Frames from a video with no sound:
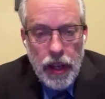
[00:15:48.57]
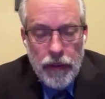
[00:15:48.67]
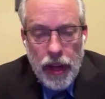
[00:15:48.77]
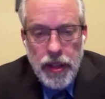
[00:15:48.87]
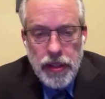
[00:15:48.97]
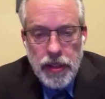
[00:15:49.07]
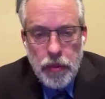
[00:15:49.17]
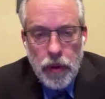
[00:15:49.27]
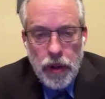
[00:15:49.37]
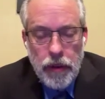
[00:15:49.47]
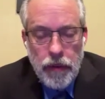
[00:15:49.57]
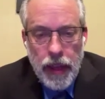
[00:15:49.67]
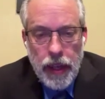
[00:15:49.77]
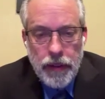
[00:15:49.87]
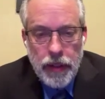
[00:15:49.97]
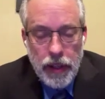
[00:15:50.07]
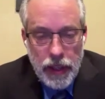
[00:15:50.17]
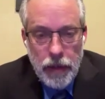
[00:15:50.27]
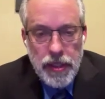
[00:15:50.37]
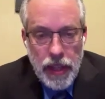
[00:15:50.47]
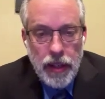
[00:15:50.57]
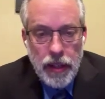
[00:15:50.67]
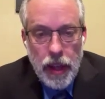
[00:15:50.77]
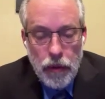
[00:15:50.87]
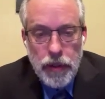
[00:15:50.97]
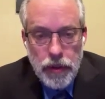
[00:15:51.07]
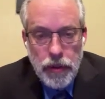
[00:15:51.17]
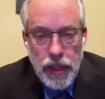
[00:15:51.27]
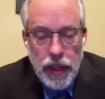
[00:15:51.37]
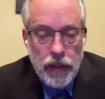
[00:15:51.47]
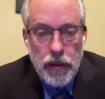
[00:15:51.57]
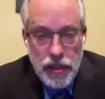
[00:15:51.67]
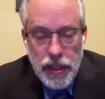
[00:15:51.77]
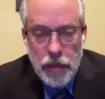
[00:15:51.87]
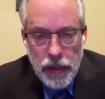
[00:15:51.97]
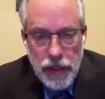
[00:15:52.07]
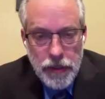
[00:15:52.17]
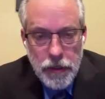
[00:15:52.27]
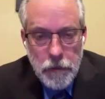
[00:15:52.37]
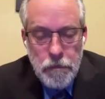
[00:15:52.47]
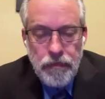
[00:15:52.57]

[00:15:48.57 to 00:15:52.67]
advised the board that he was handing that over to the Illinois State Police.